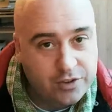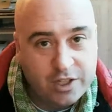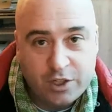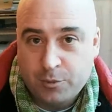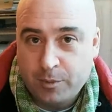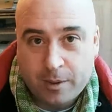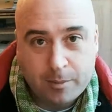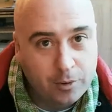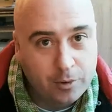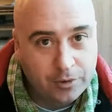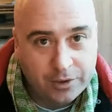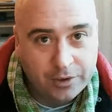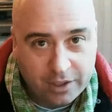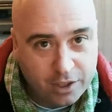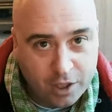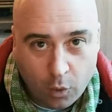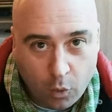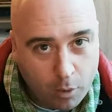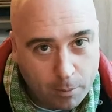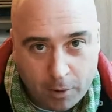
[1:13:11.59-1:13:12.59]
These people didn't
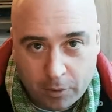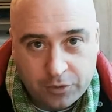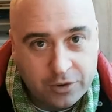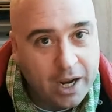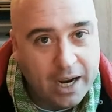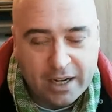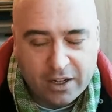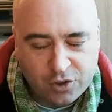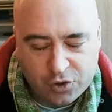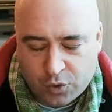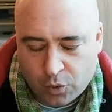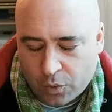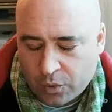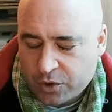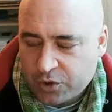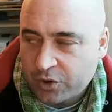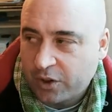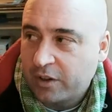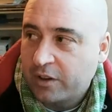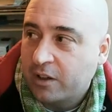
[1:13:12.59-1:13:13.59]
know about
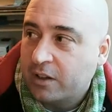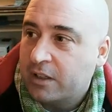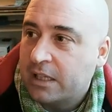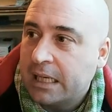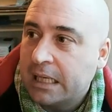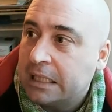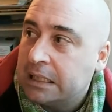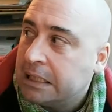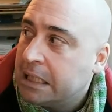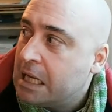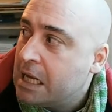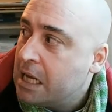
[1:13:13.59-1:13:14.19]
dinosaurs or anything like that,